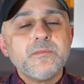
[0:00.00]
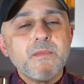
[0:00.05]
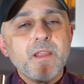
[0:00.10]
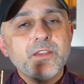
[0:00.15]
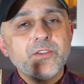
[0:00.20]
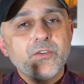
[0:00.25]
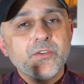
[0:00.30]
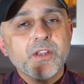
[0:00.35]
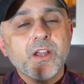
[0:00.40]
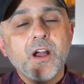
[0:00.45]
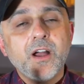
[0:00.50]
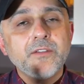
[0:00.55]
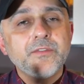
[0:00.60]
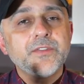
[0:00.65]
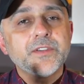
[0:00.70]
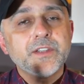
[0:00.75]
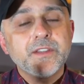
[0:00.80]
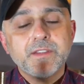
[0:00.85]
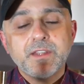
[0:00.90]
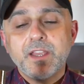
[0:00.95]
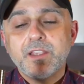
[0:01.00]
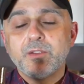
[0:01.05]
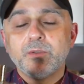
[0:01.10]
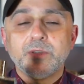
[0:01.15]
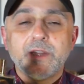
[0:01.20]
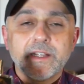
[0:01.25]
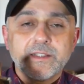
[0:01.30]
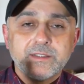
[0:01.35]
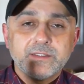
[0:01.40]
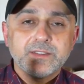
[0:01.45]
and you're confident that you
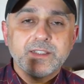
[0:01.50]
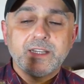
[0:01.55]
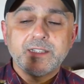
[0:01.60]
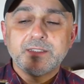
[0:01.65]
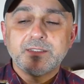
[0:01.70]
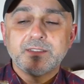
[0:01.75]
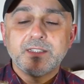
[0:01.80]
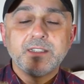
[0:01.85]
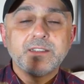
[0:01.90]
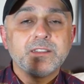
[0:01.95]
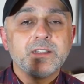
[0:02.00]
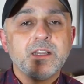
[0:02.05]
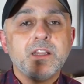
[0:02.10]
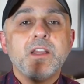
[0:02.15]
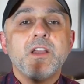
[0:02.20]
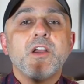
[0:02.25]
like this kind of scent,